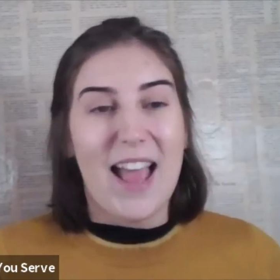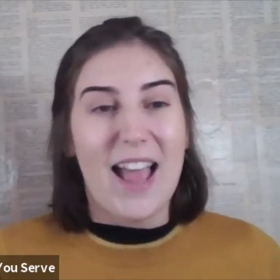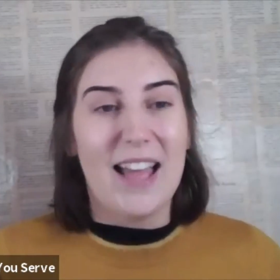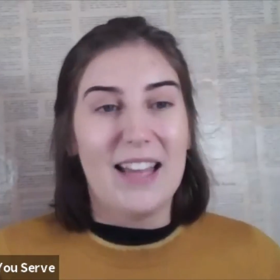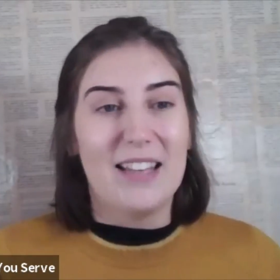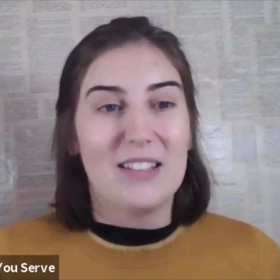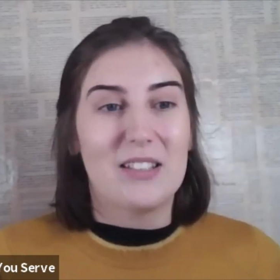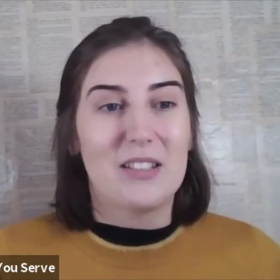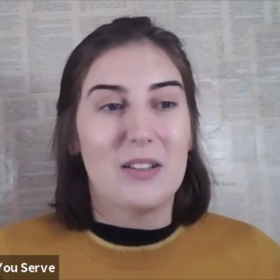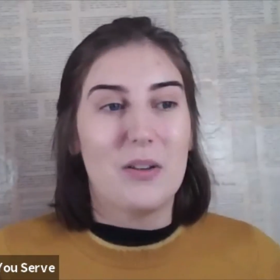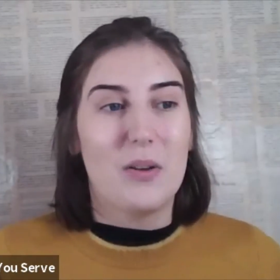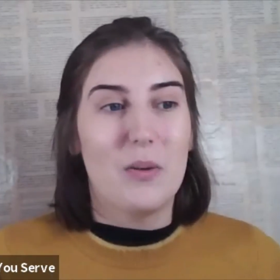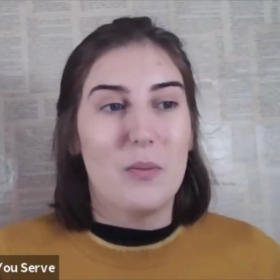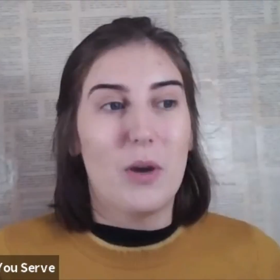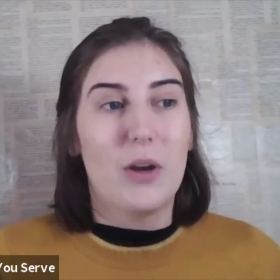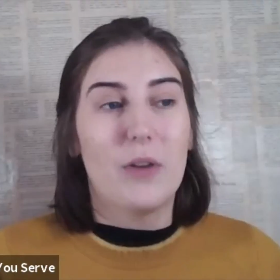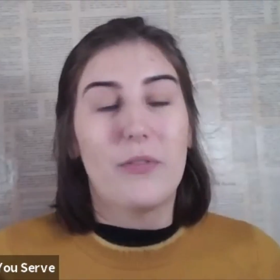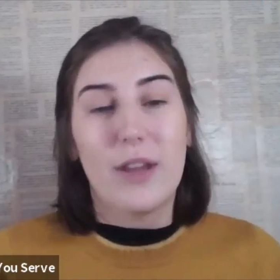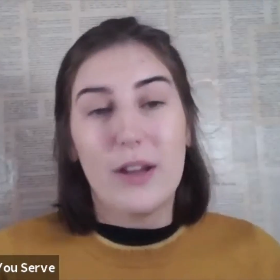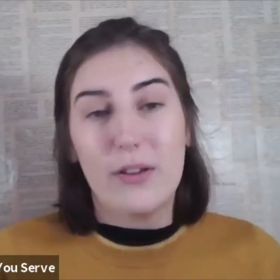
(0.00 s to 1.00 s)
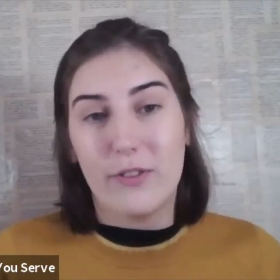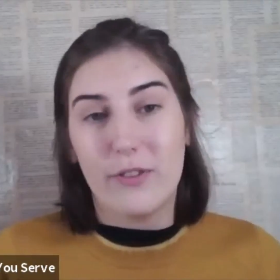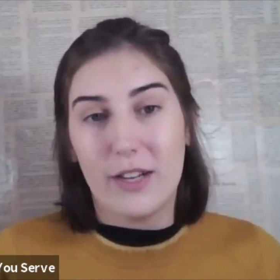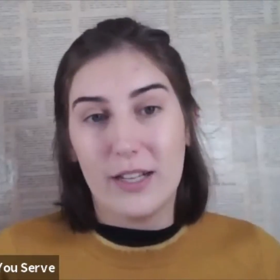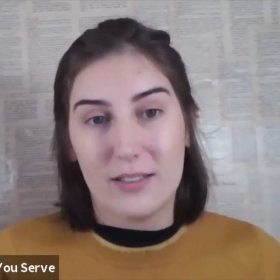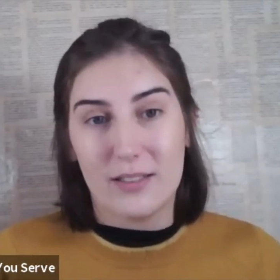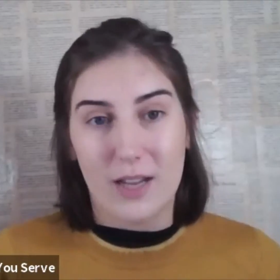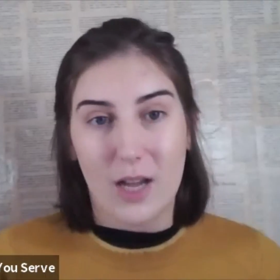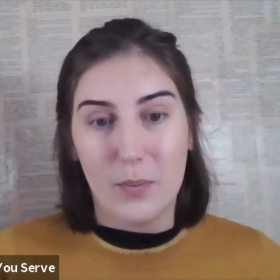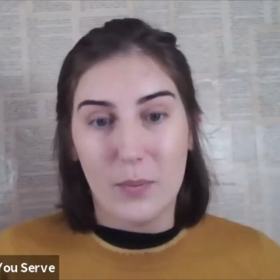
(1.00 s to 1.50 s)
And my favorite
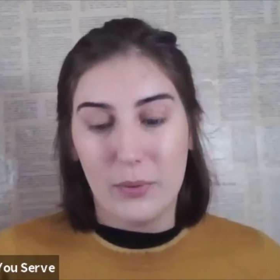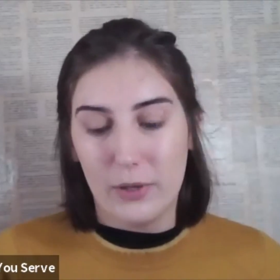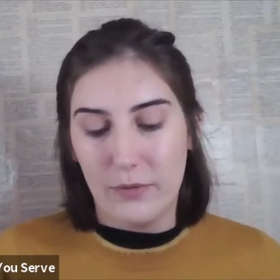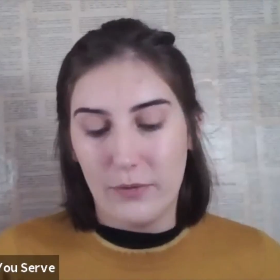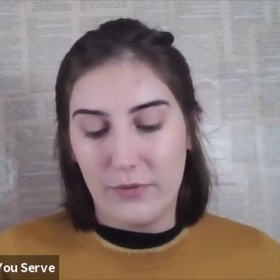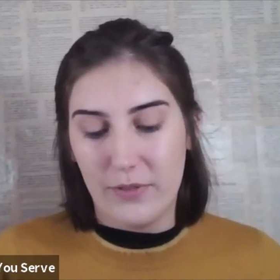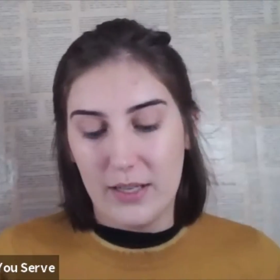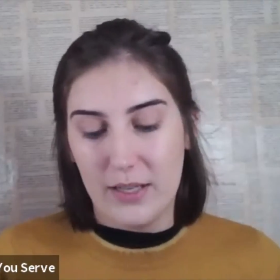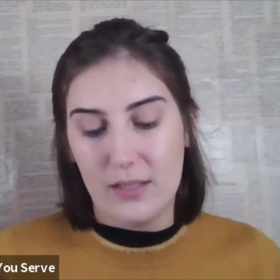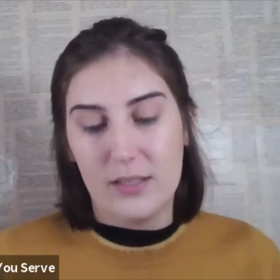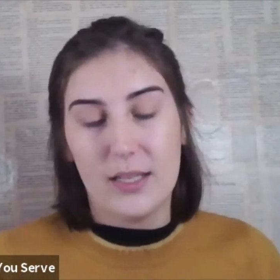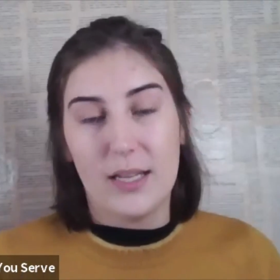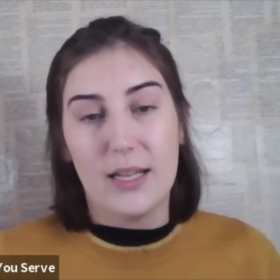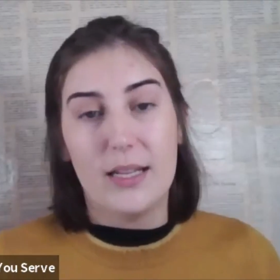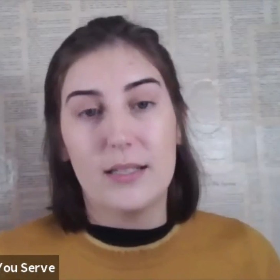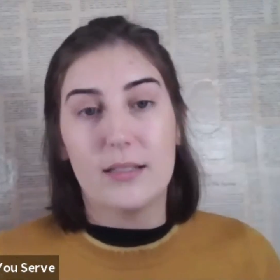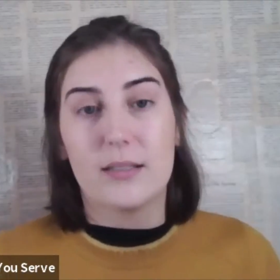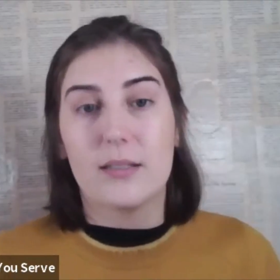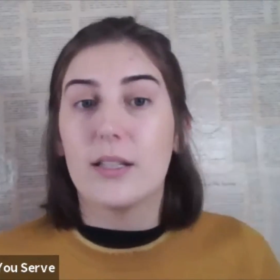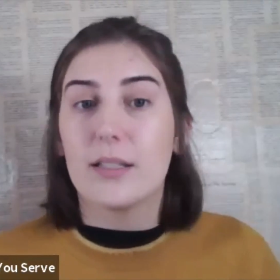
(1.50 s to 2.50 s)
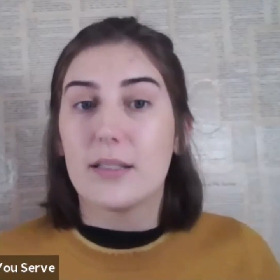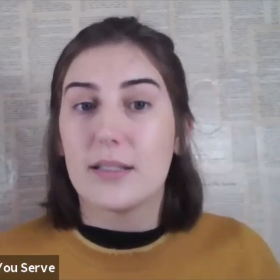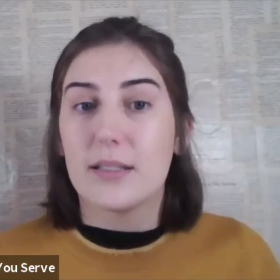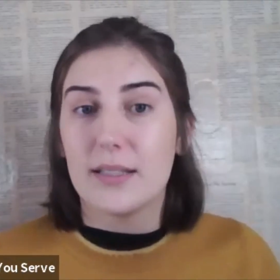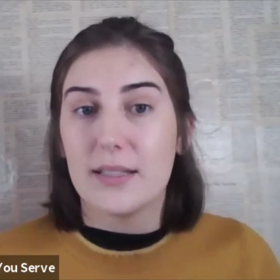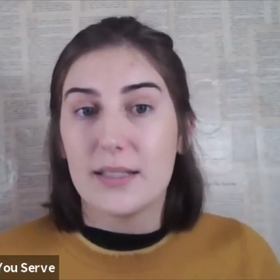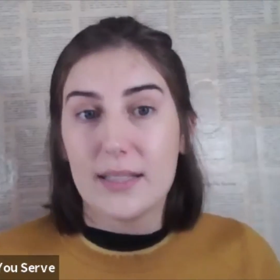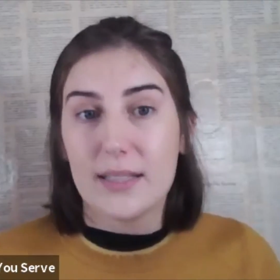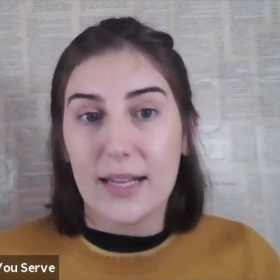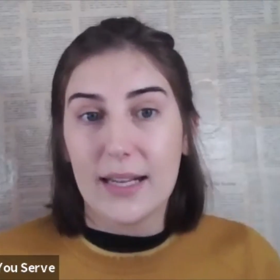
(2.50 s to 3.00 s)
example of this is nuts
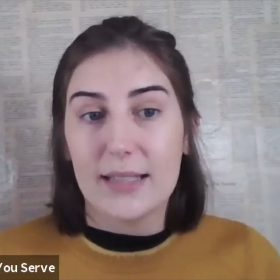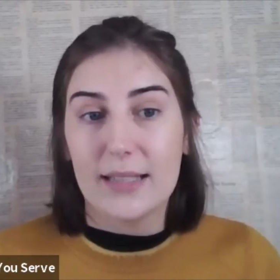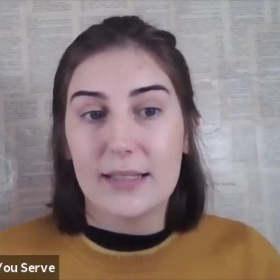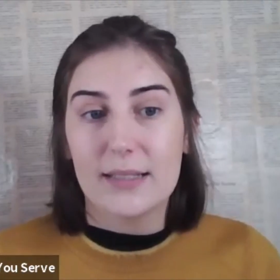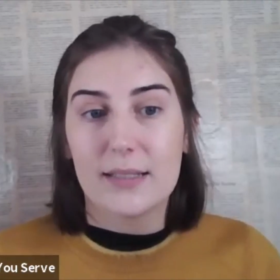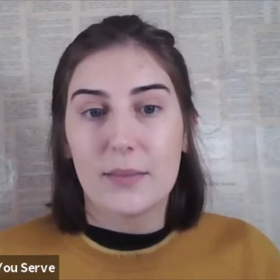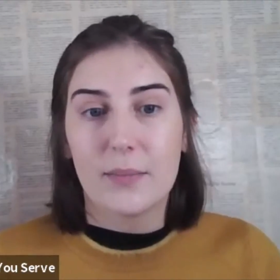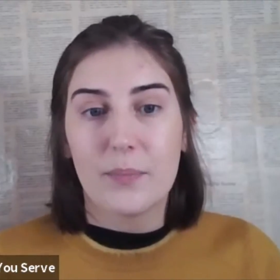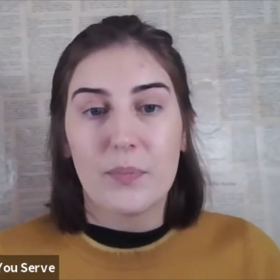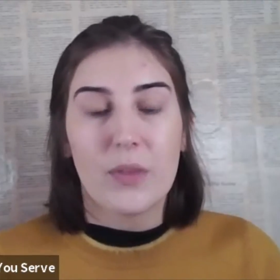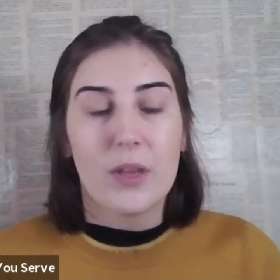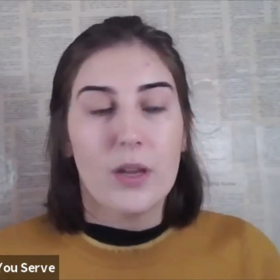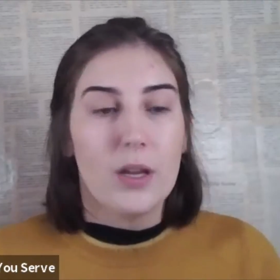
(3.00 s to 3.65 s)
and seeds.